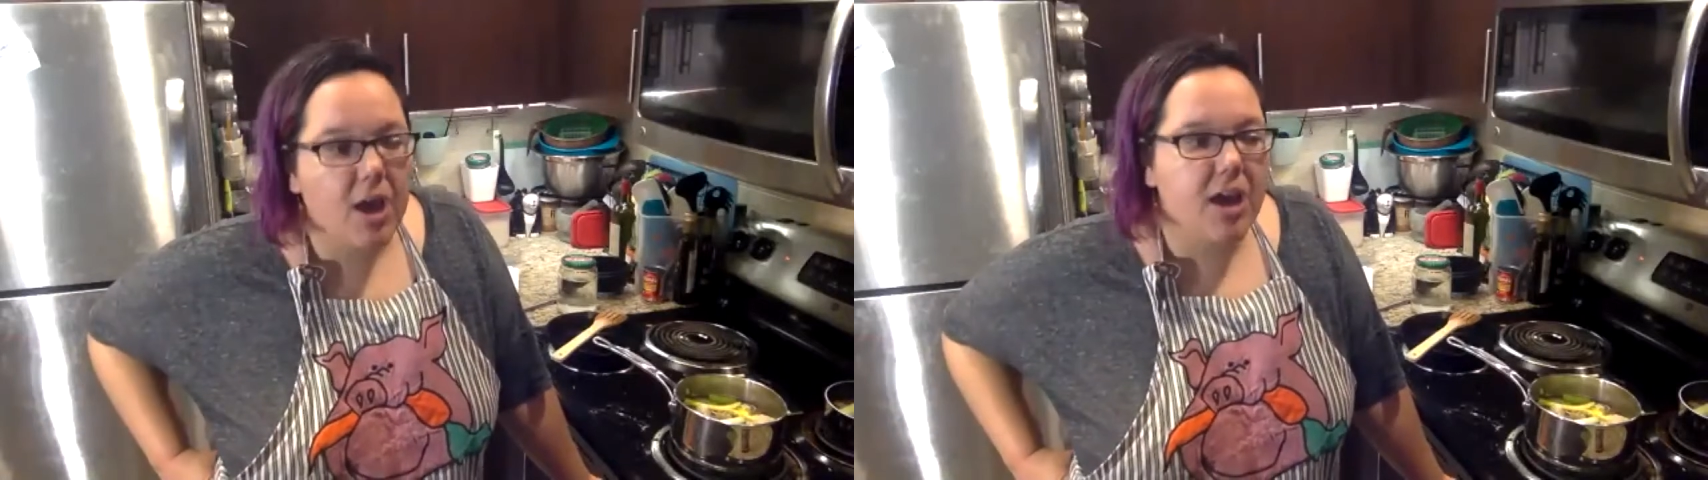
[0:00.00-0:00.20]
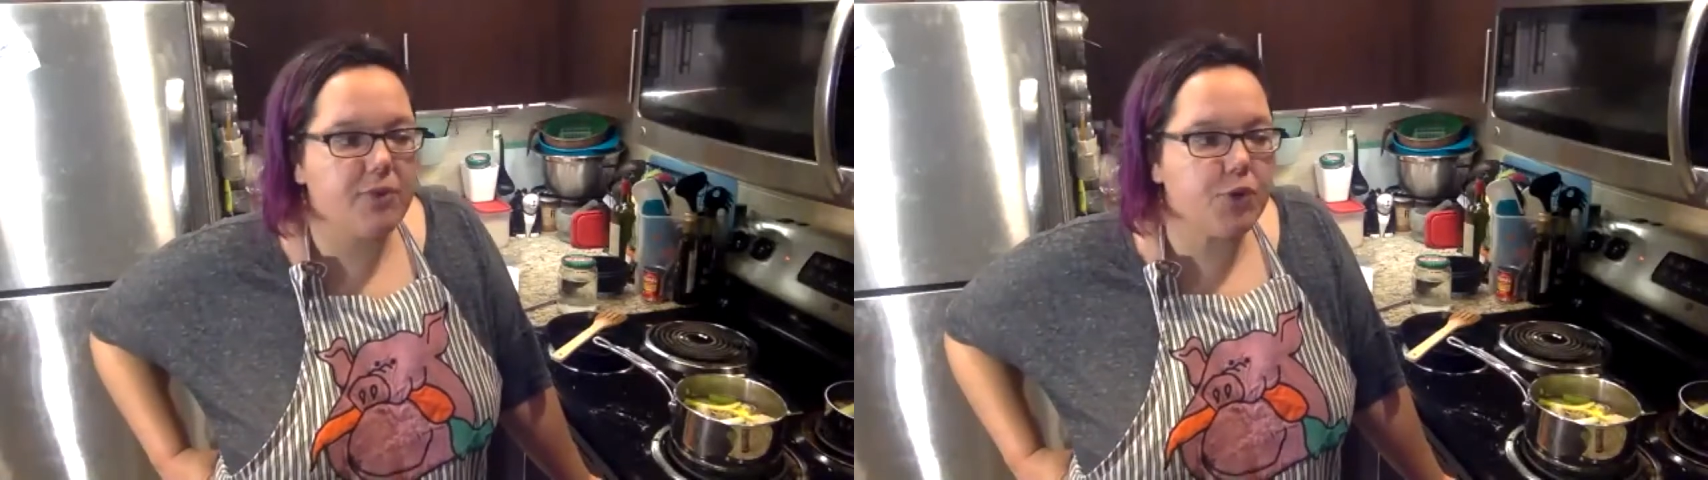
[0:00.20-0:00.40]

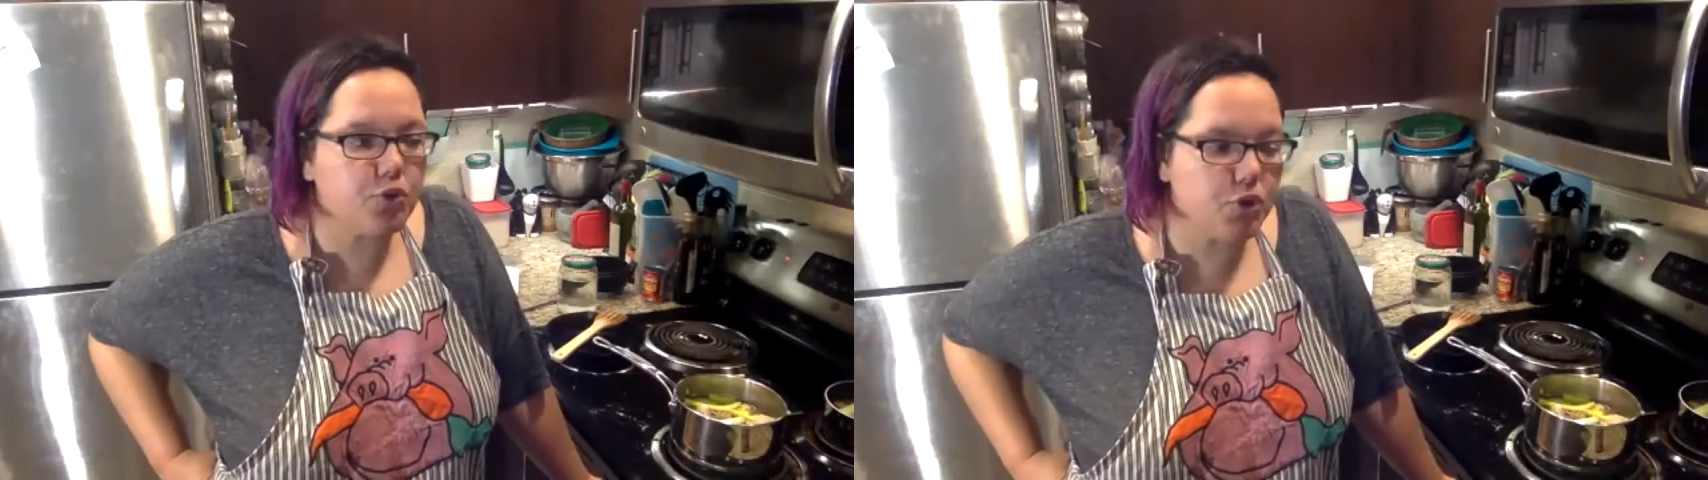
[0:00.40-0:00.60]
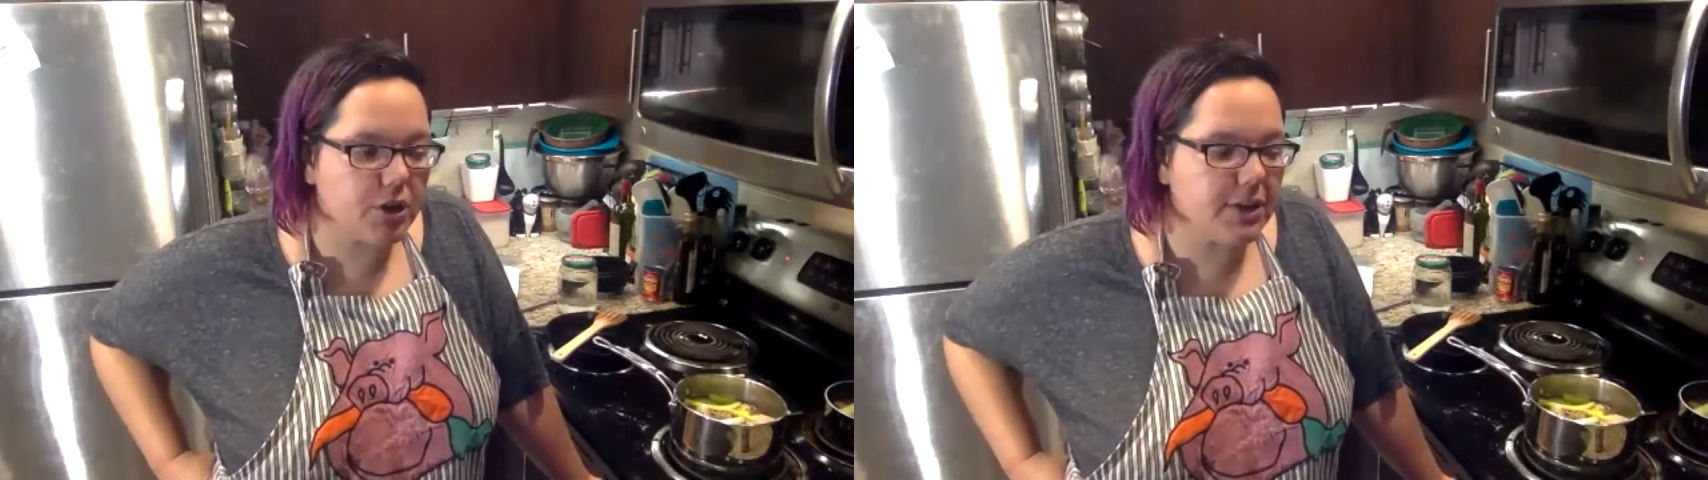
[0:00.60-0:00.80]
If
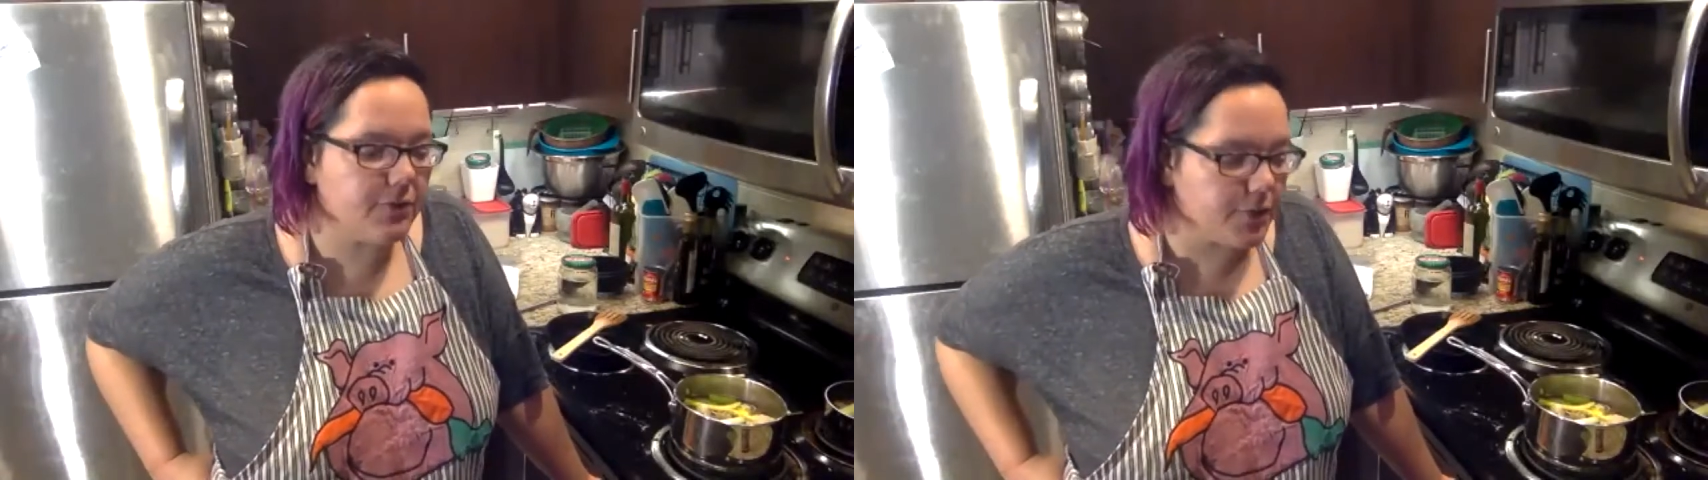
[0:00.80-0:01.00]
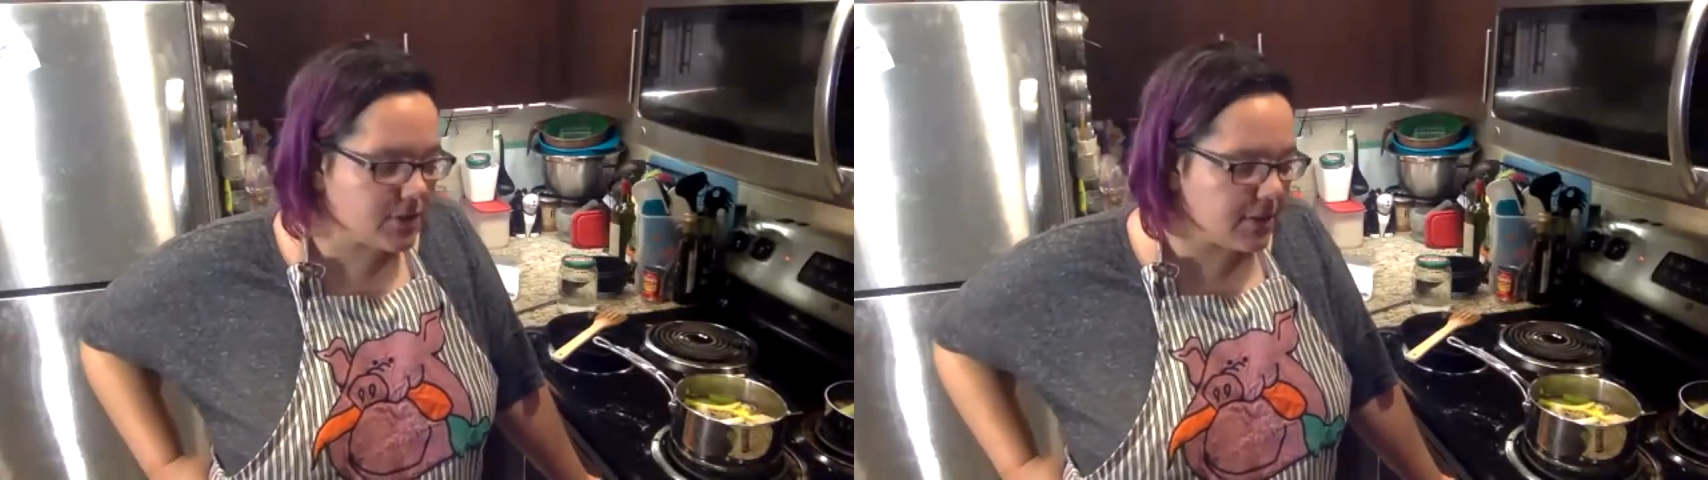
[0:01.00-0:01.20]
you're looking
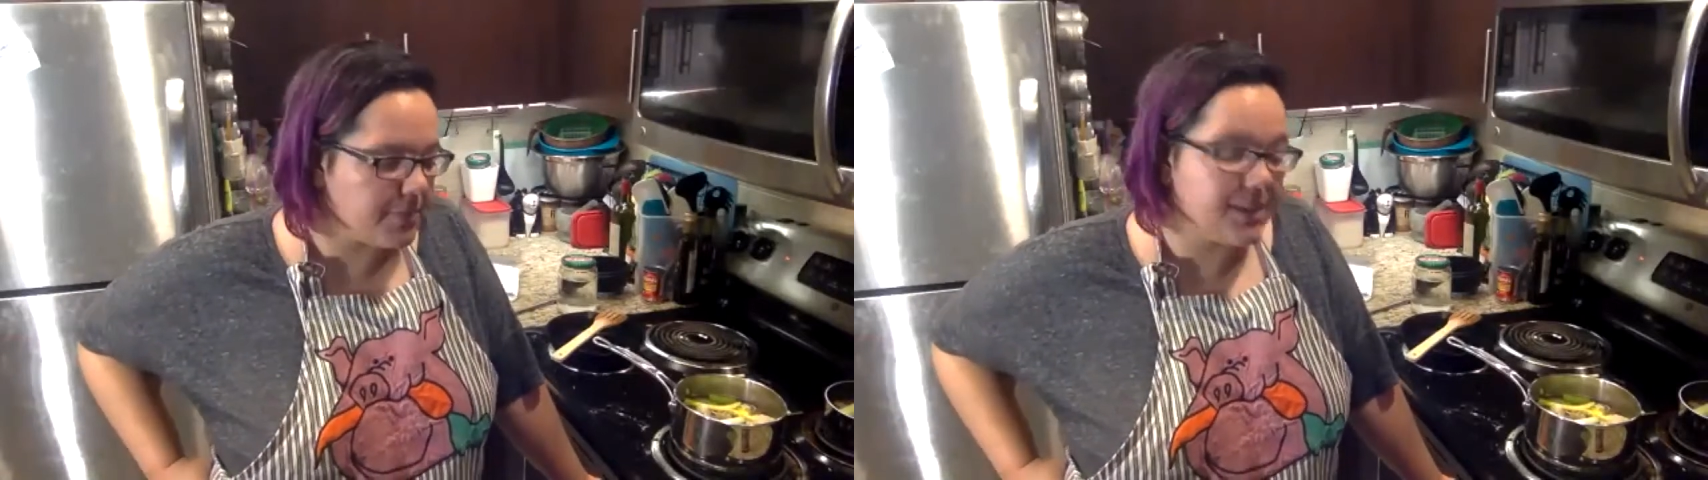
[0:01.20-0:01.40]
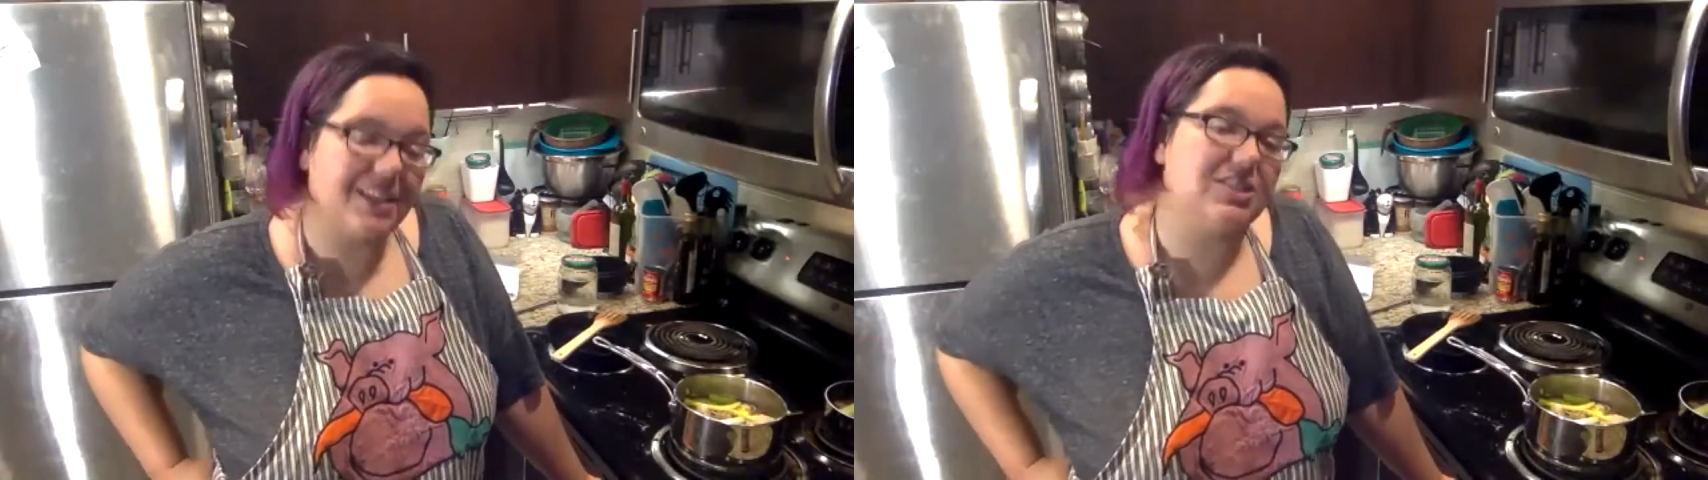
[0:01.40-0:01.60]
for
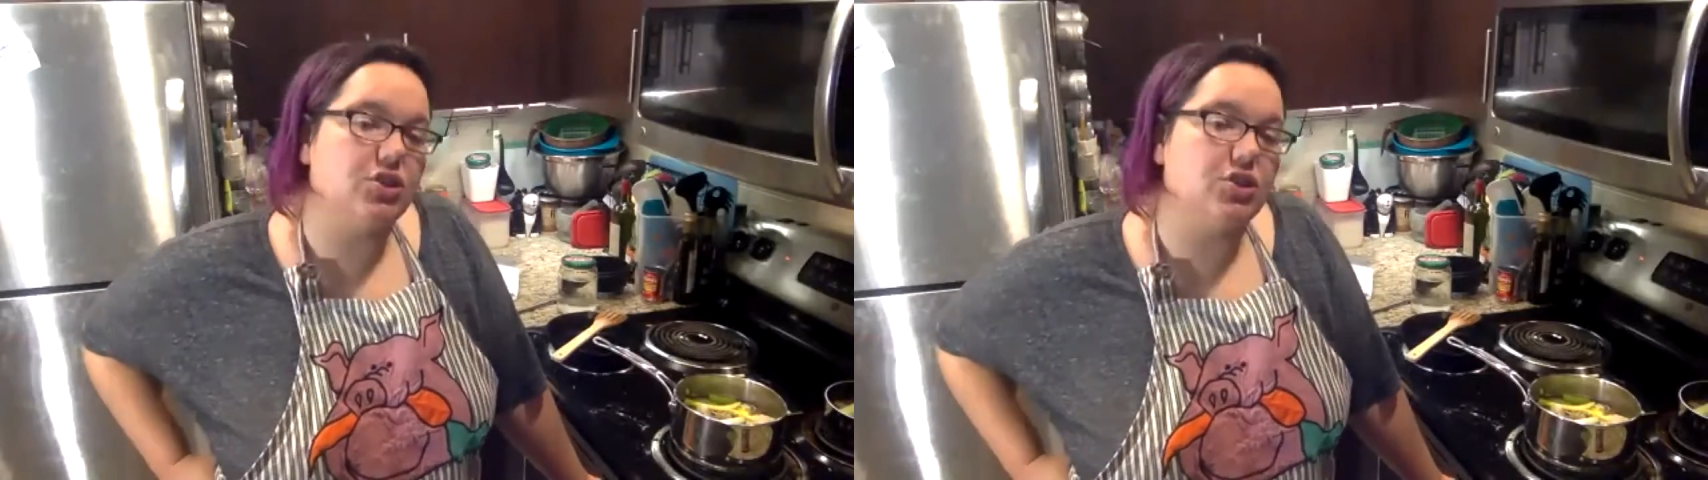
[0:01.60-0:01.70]
something that's